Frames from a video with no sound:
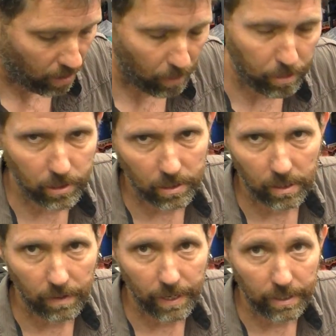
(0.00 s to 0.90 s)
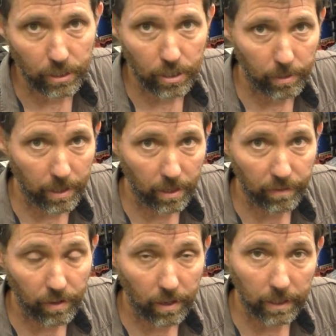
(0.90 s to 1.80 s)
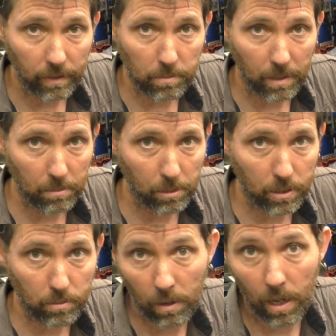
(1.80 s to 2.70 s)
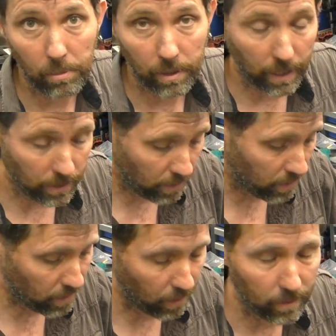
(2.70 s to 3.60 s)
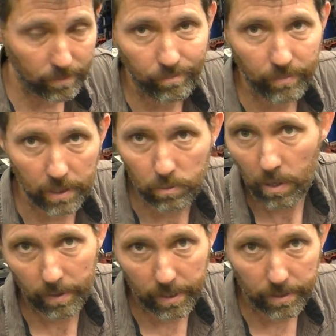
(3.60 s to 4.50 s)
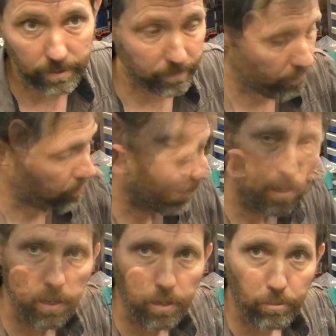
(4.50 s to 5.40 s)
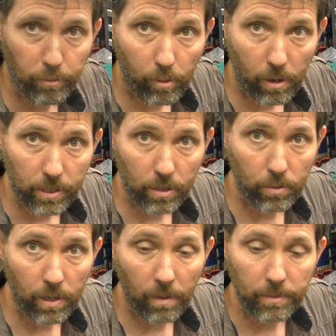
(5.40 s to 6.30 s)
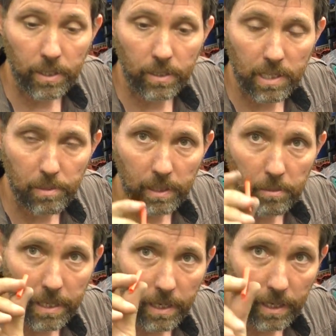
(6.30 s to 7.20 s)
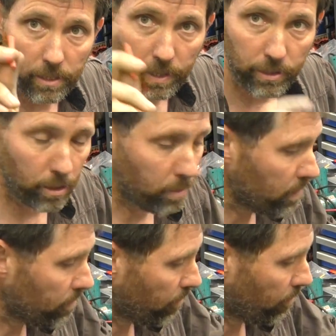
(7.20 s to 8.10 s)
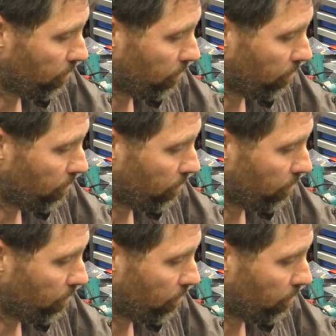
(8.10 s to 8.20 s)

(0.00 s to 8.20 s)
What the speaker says: I personally never had an issue with it and I find it gives me the most reliable connection, so it's what I'm going to do. Before I solder it, I'm just going to slip a little bit of heat shrink tube on.